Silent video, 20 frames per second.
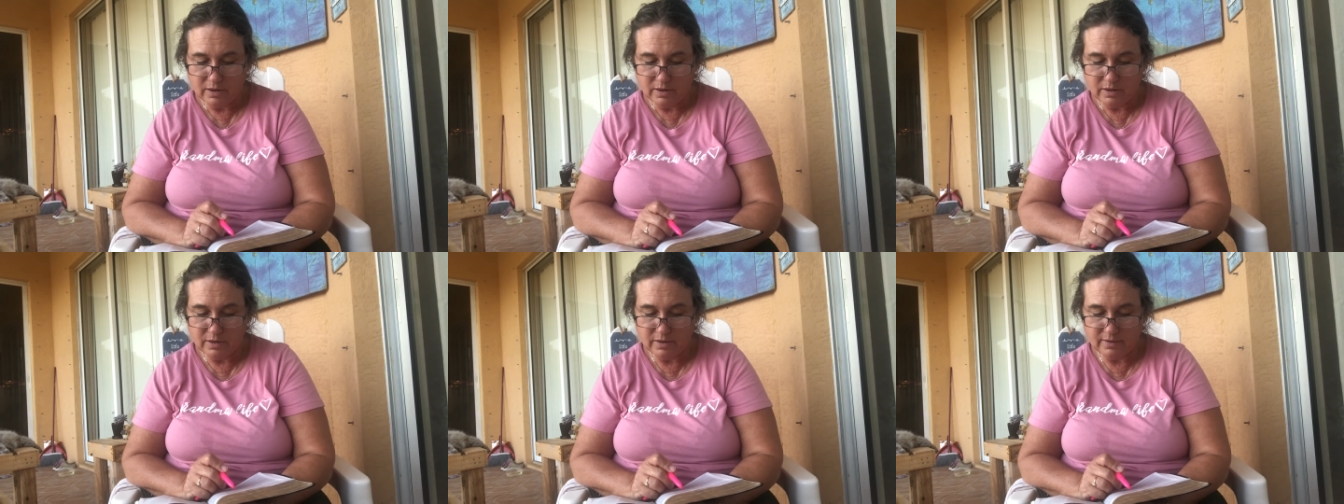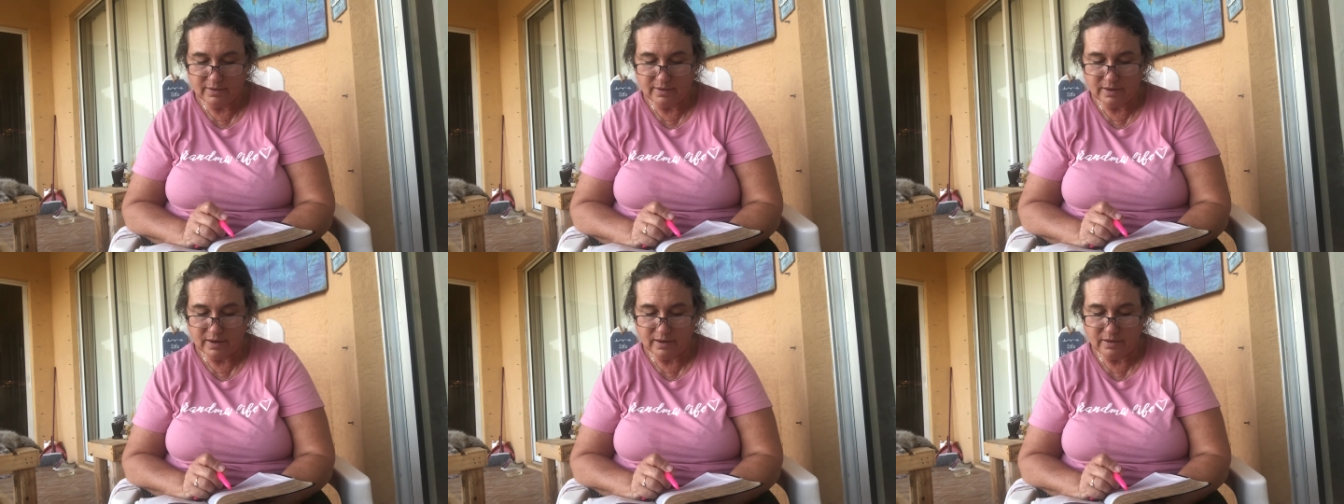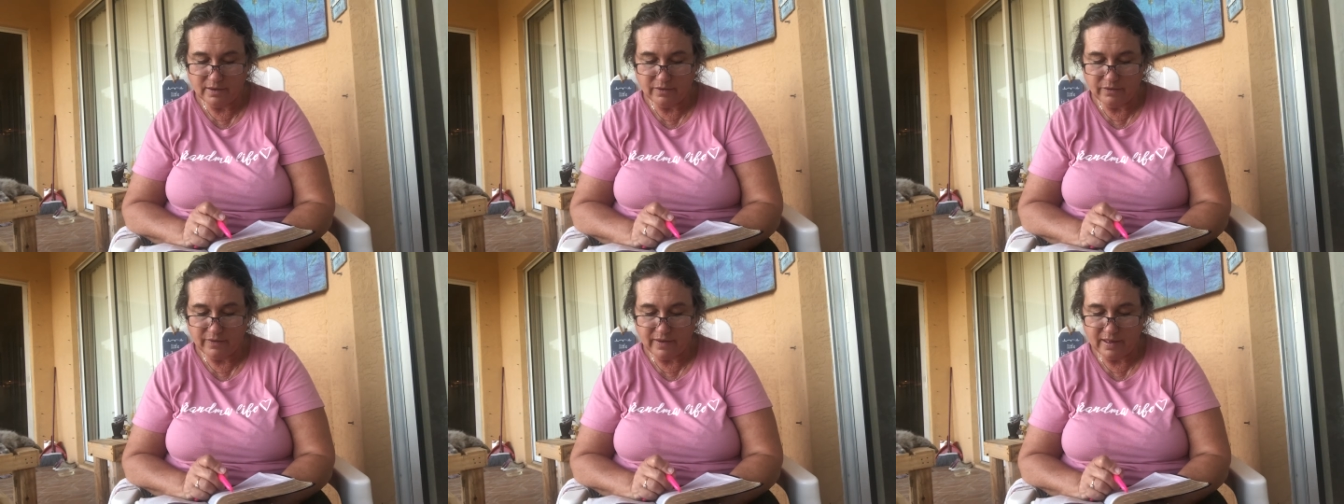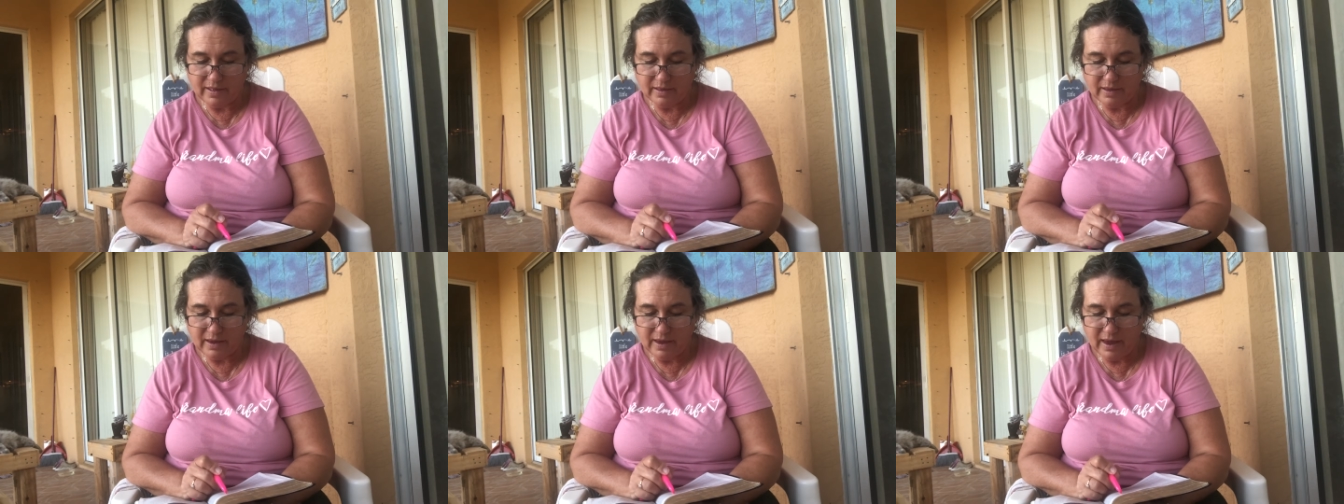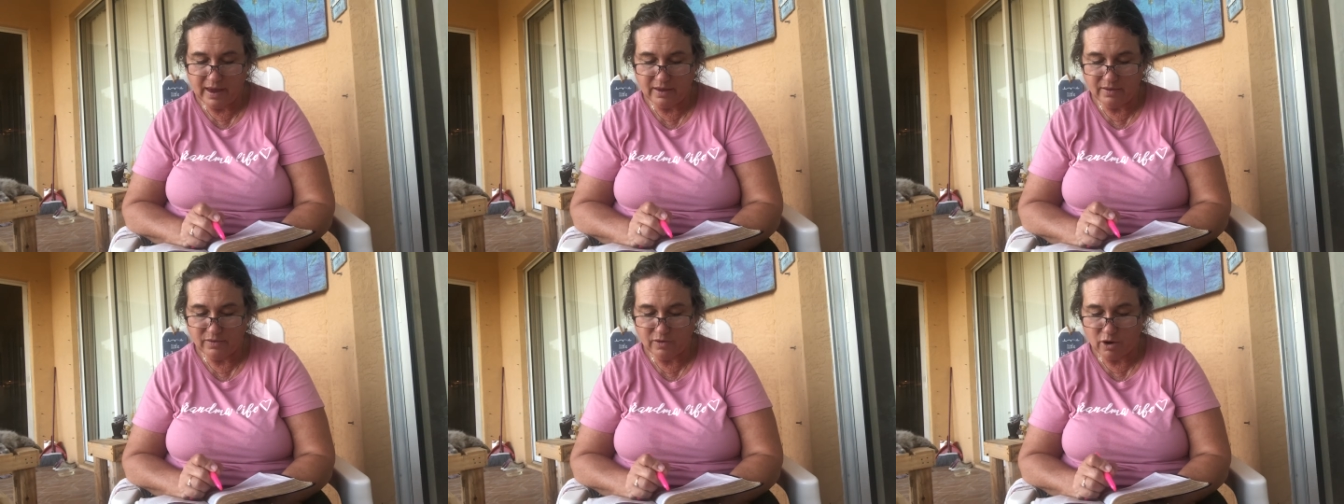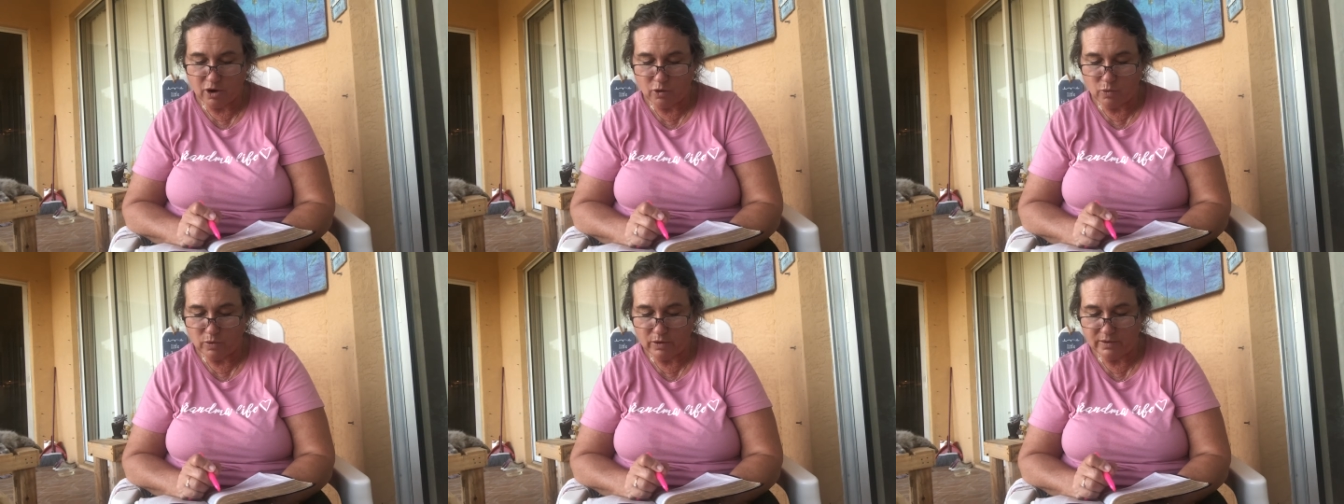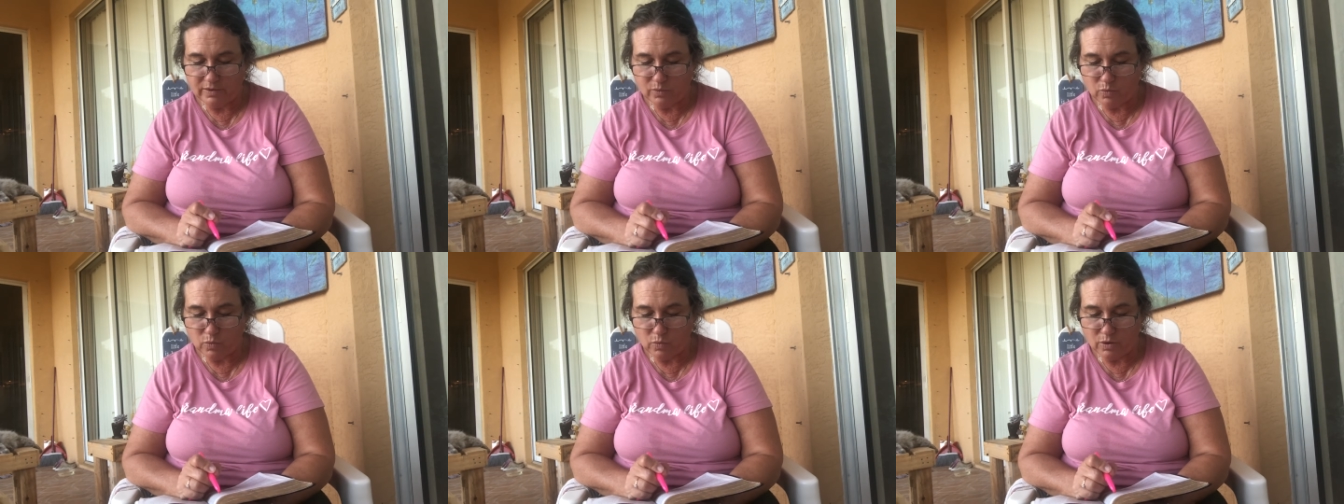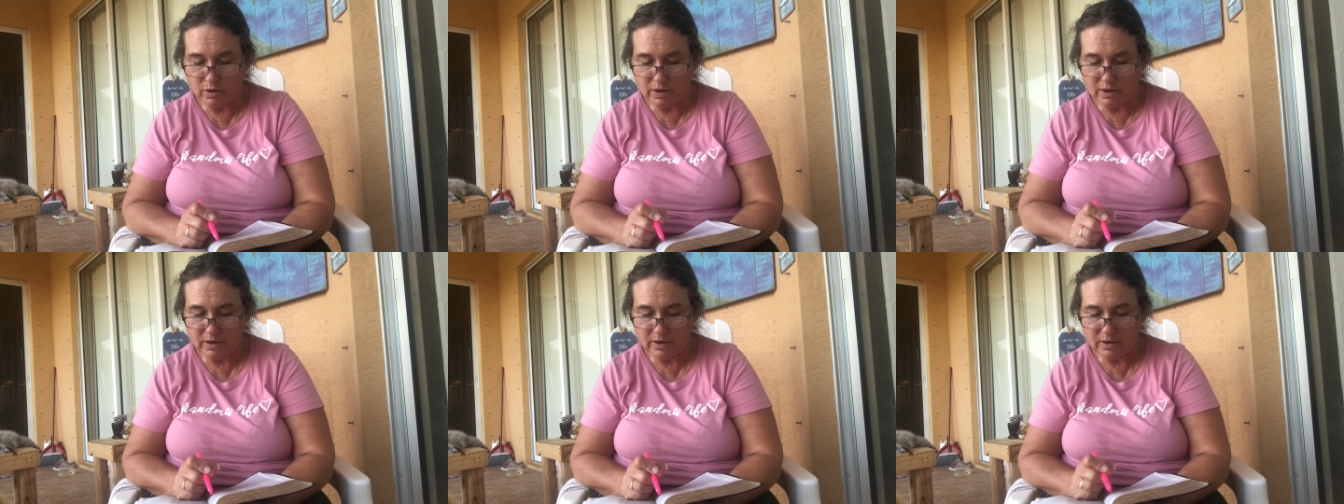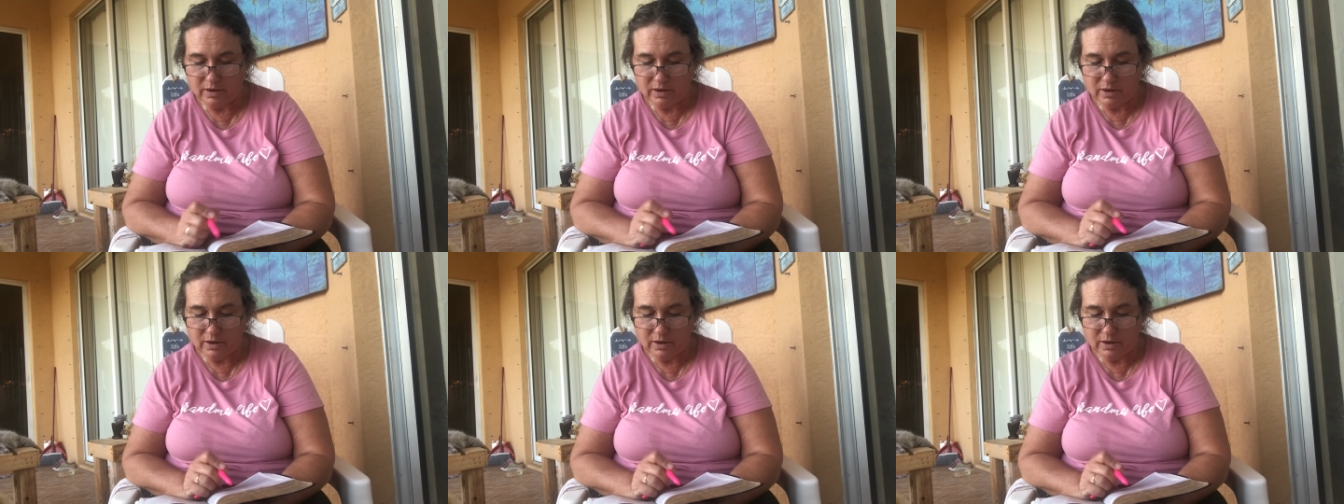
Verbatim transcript: The sons of Eleazar was one.